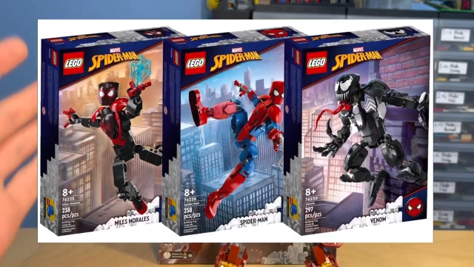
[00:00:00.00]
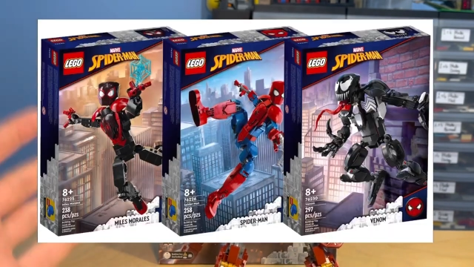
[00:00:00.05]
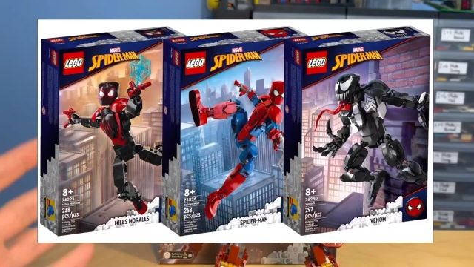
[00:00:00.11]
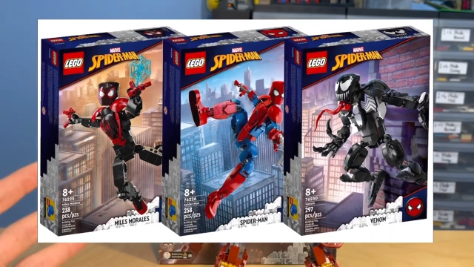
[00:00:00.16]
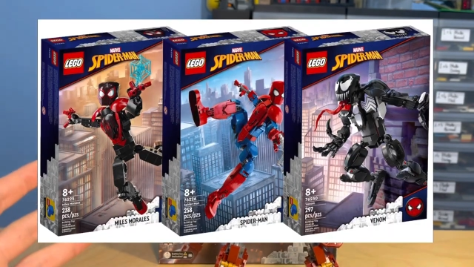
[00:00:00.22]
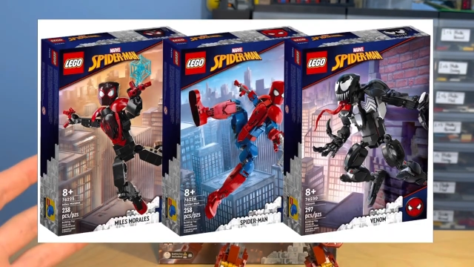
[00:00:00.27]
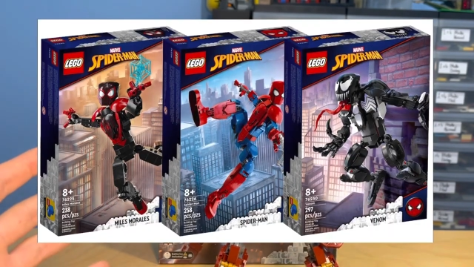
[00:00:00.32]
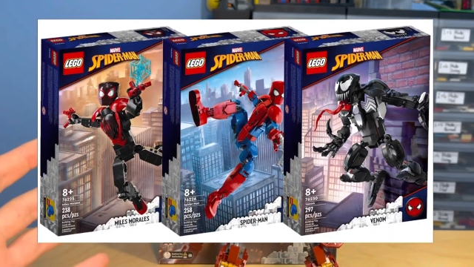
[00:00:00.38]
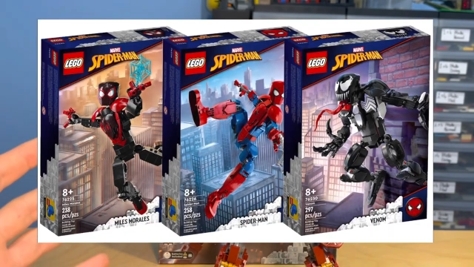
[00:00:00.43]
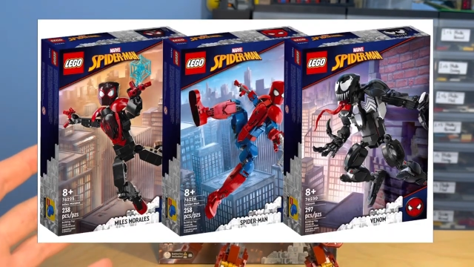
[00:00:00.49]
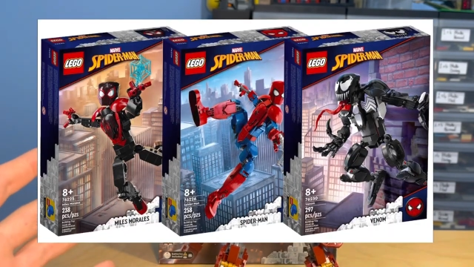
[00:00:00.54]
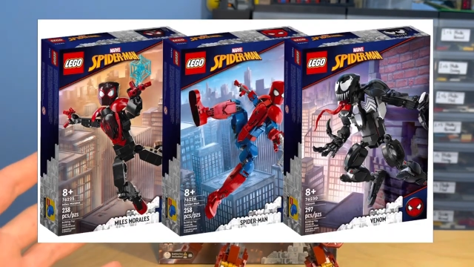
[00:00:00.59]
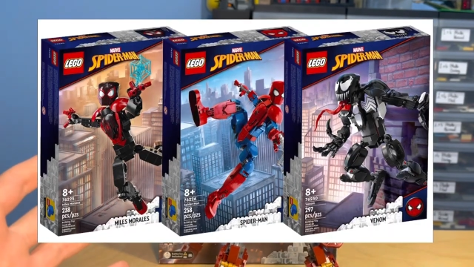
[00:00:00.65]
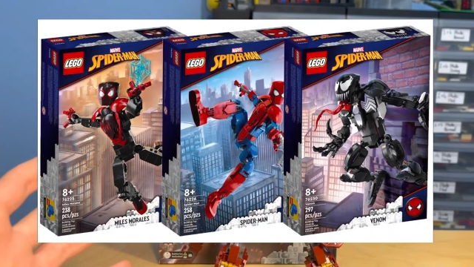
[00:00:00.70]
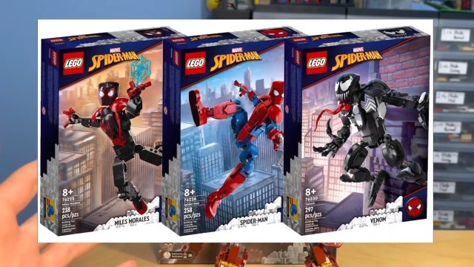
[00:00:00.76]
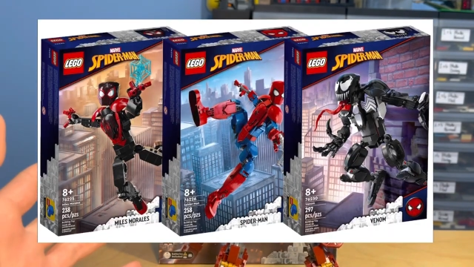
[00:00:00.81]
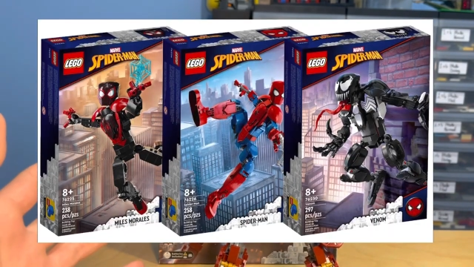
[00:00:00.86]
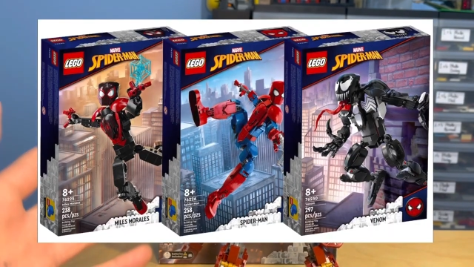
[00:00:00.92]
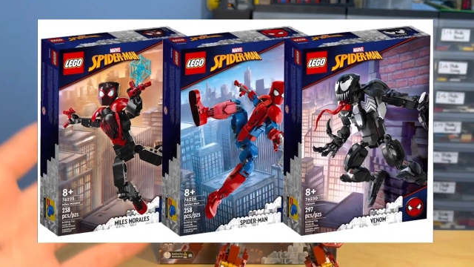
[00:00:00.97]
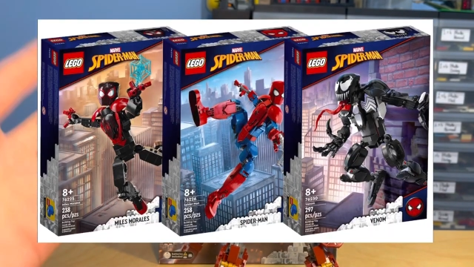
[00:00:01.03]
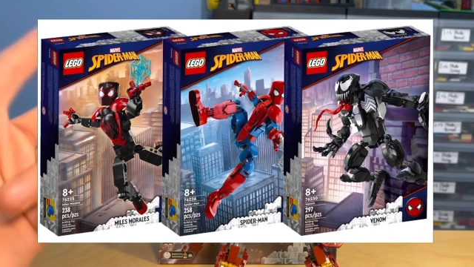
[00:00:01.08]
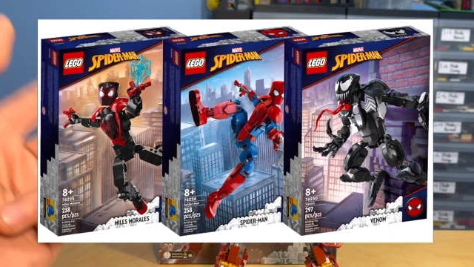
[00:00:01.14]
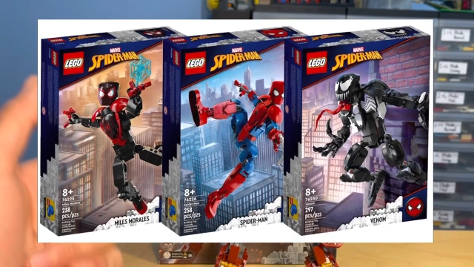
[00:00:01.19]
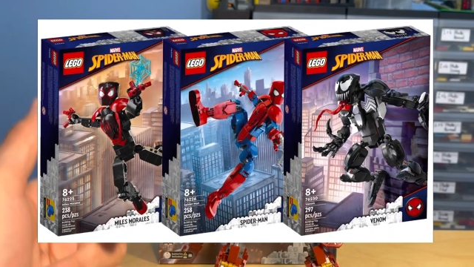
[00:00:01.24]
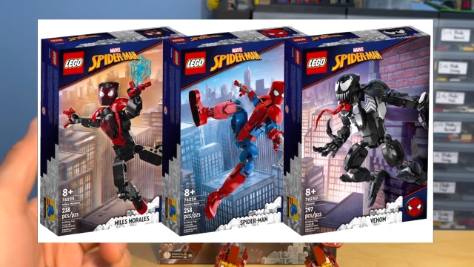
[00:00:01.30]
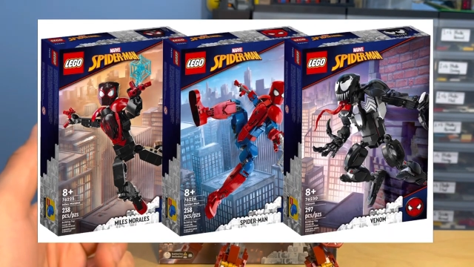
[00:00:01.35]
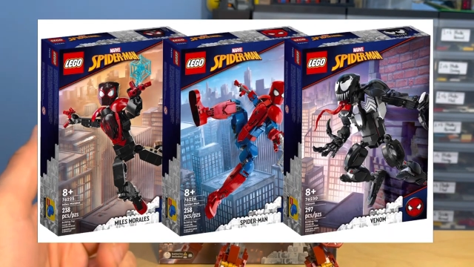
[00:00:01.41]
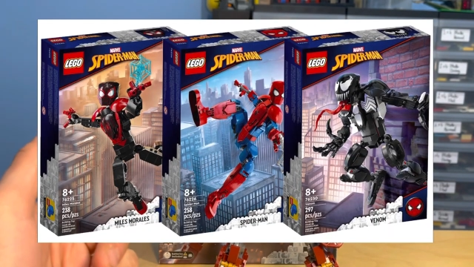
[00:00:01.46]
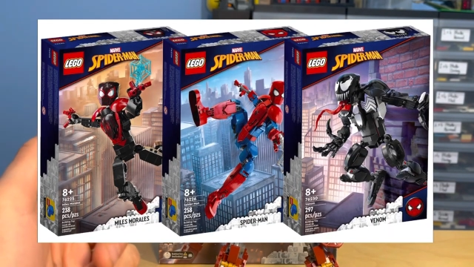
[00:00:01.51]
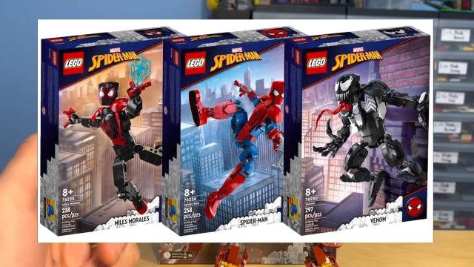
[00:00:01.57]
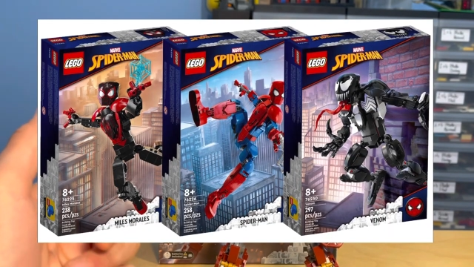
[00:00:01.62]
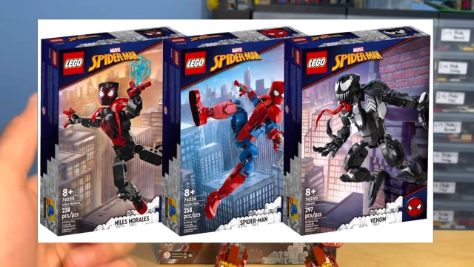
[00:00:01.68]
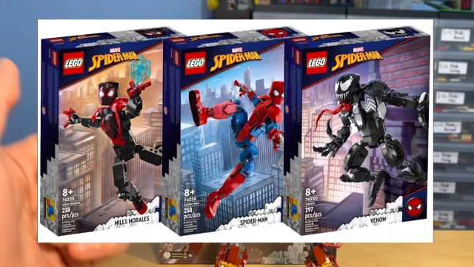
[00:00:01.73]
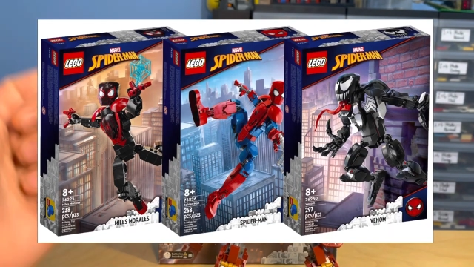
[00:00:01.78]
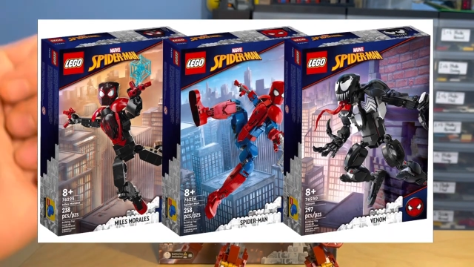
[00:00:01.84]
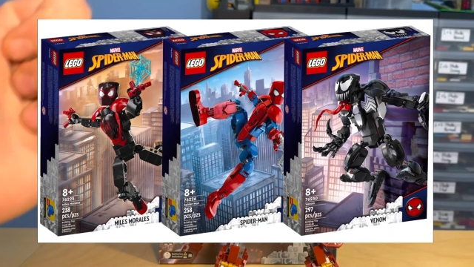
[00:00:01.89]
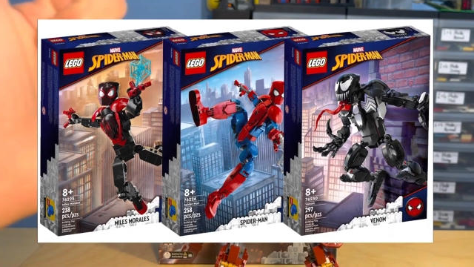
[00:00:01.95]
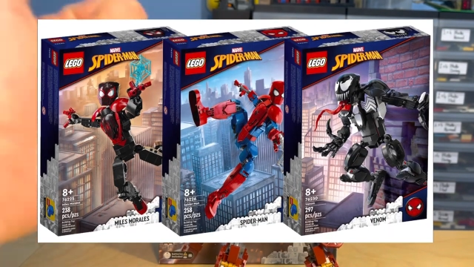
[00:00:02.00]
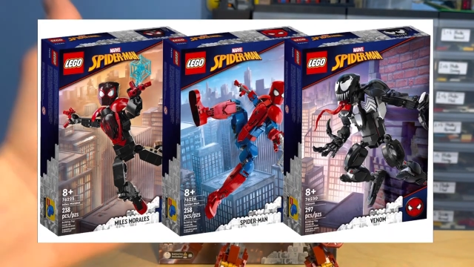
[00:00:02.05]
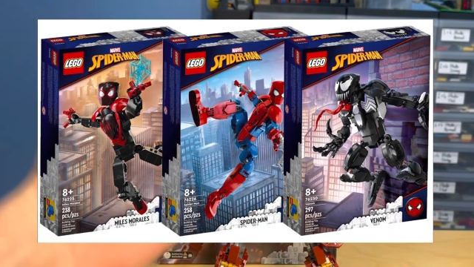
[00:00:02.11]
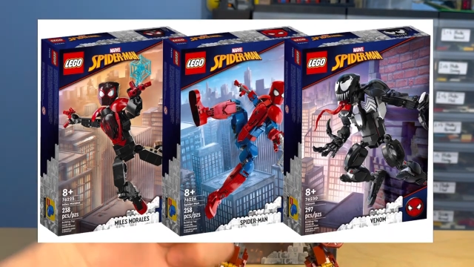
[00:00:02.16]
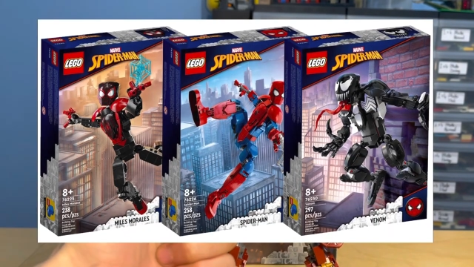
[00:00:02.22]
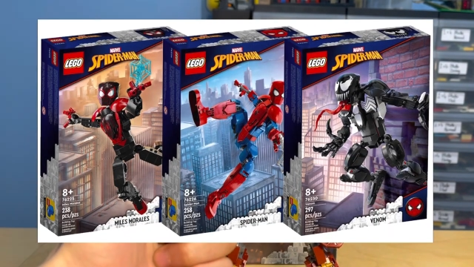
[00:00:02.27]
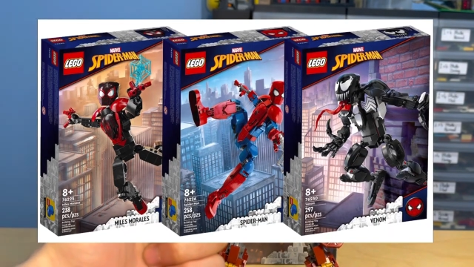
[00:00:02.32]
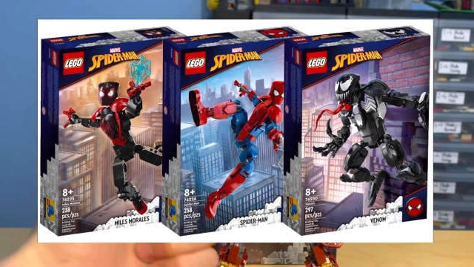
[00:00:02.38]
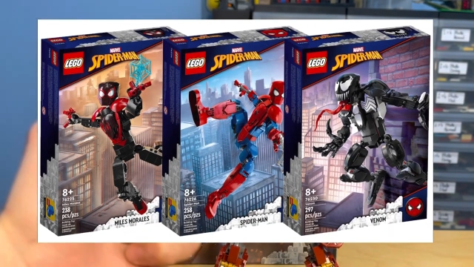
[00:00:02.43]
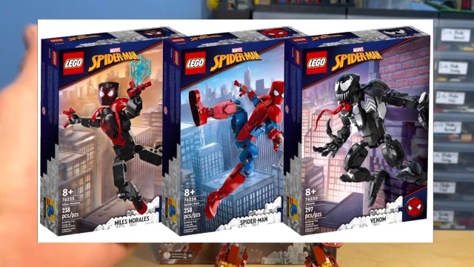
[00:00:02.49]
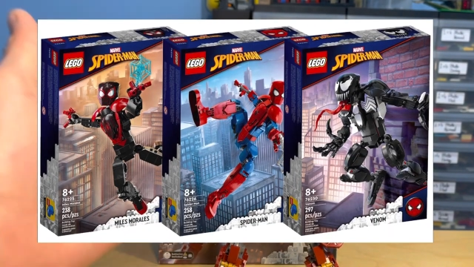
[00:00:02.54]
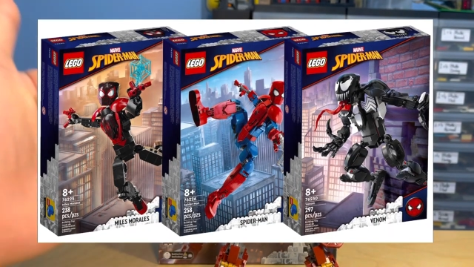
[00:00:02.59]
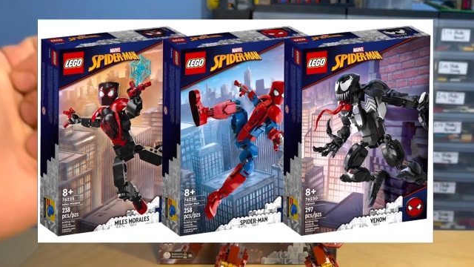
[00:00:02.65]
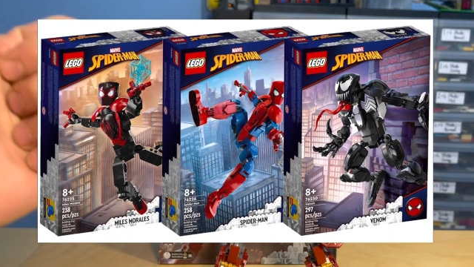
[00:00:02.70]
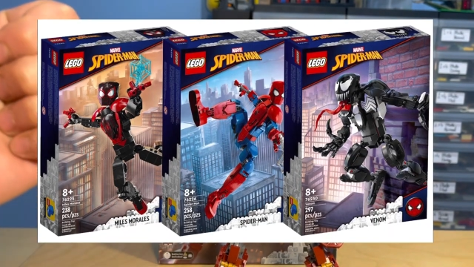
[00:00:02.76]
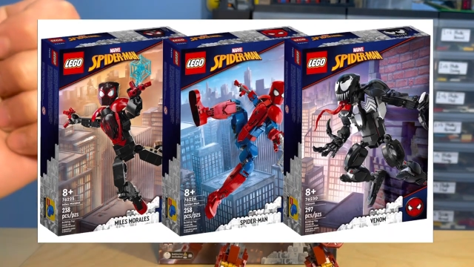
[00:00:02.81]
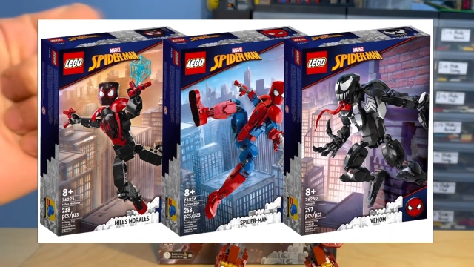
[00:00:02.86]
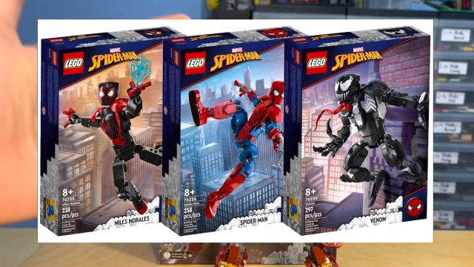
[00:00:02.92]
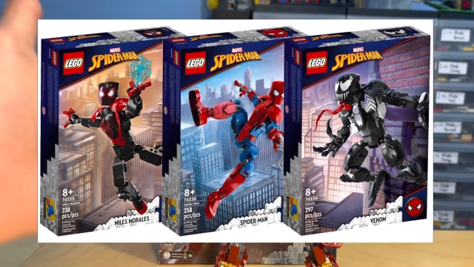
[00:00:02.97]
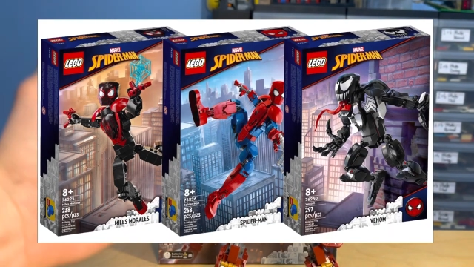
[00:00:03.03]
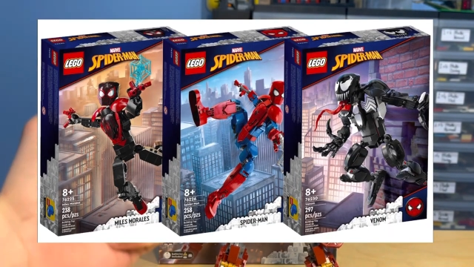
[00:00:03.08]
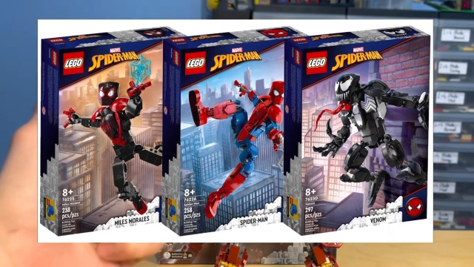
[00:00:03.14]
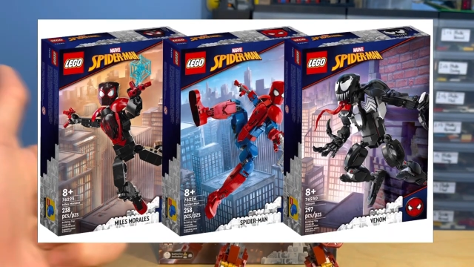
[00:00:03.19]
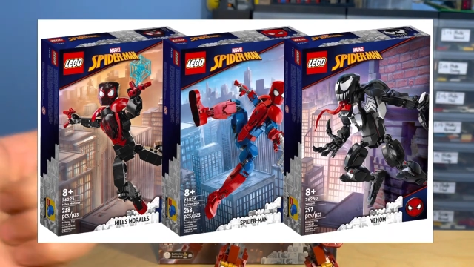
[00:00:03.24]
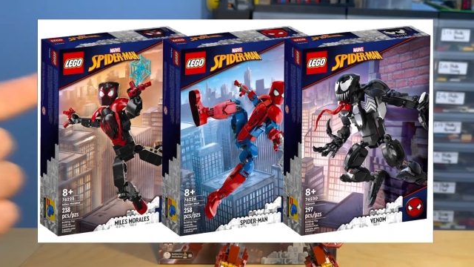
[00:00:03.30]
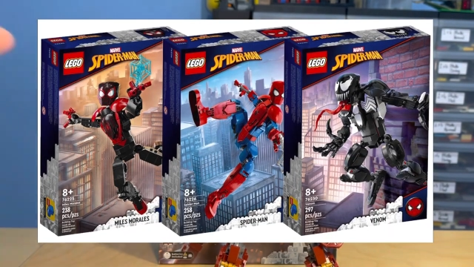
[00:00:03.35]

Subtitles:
No face is visible, so there are no lips to read.